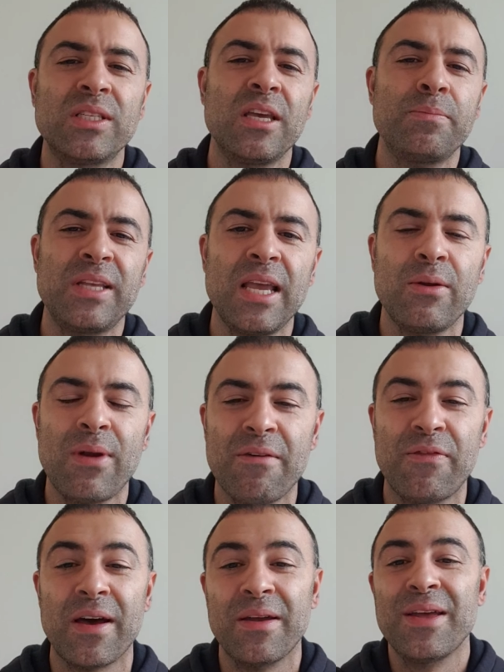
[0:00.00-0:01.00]
keep saying
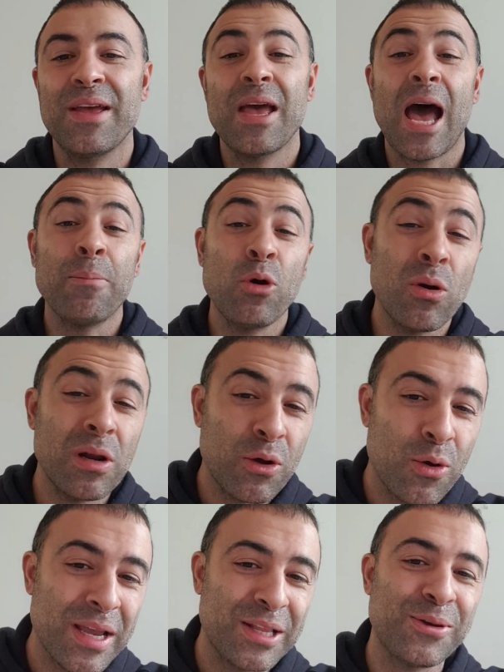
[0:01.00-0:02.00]
Rafa? I'm going to
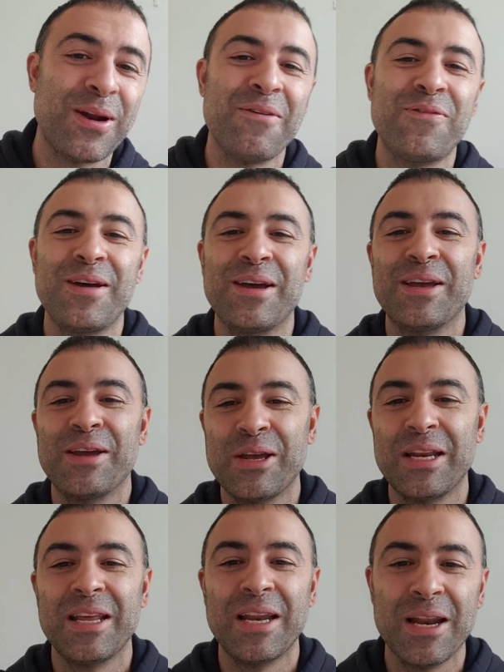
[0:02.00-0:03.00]
go into Rafa
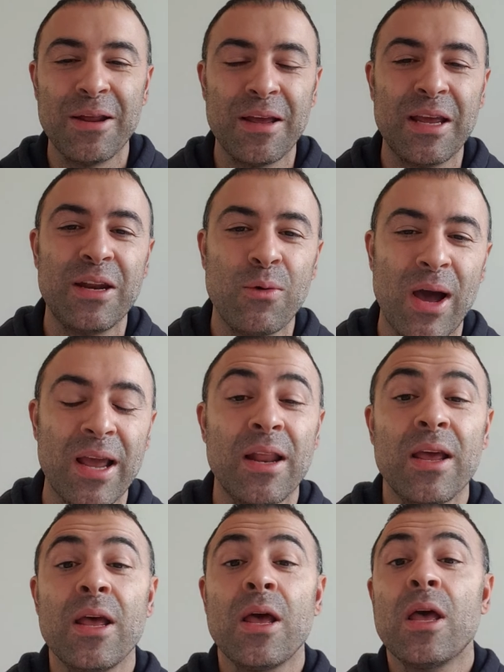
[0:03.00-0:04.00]
in a while.
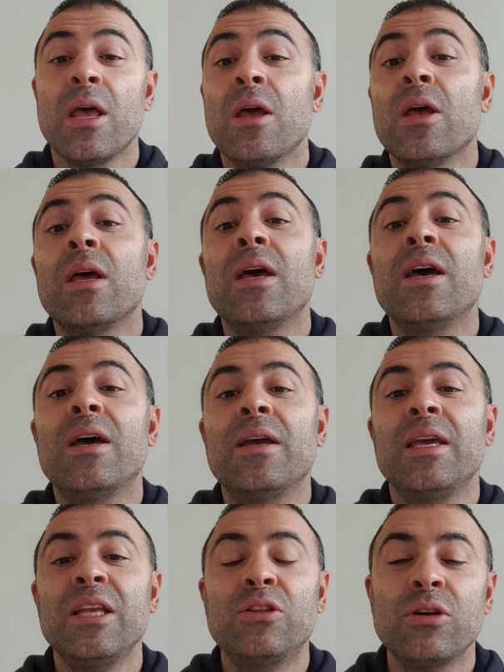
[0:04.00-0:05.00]

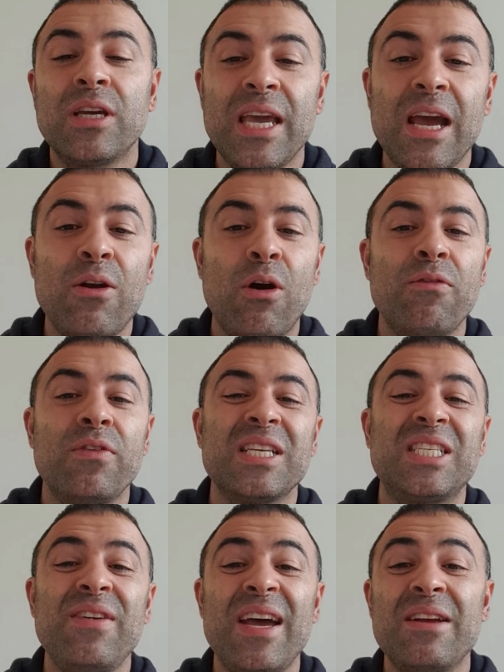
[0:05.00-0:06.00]
He took care of
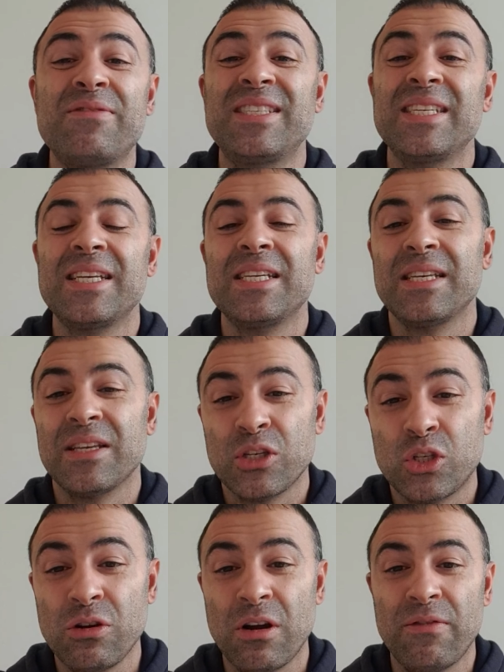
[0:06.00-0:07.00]
Zverev's
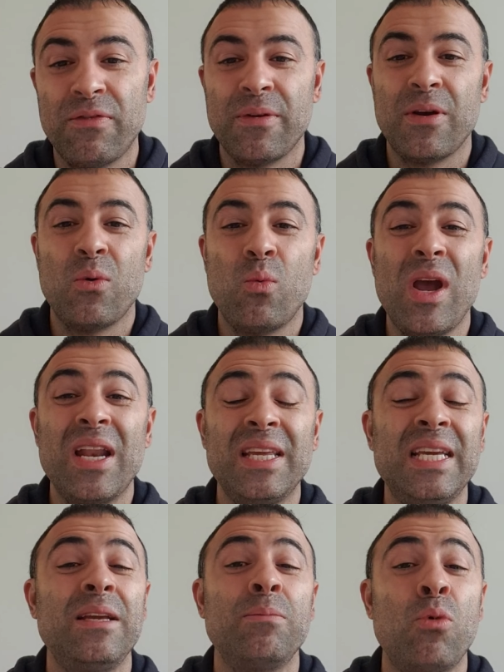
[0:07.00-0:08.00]
serve when
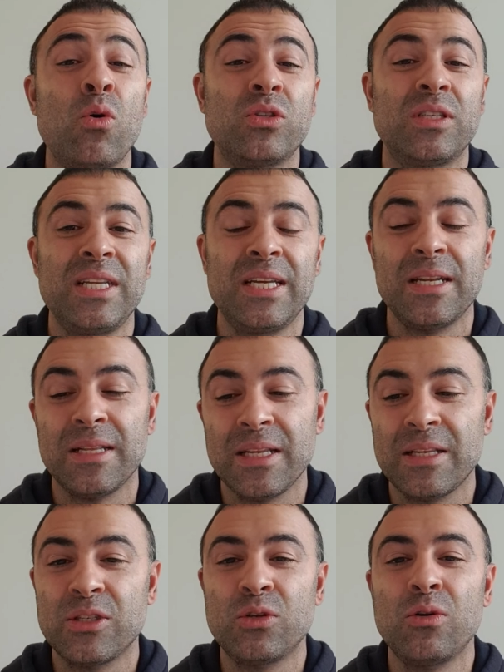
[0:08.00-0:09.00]
he most needed
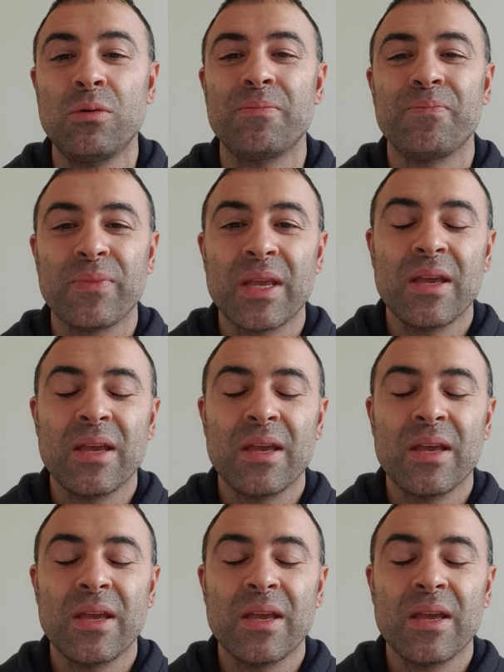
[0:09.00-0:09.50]
it. So